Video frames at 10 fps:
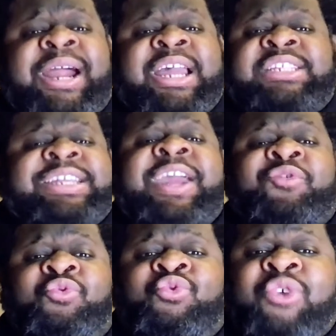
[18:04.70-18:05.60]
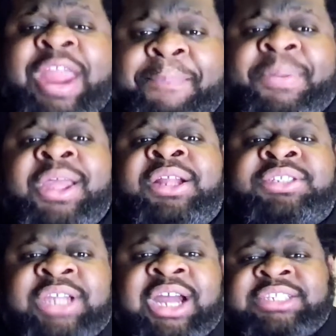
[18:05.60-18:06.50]
and rape
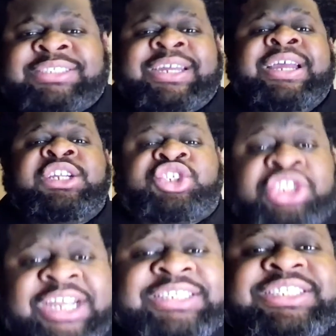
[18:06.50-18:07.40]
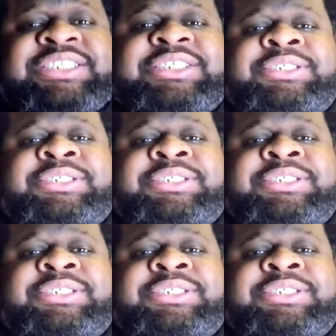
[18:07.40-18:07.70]
Tosca just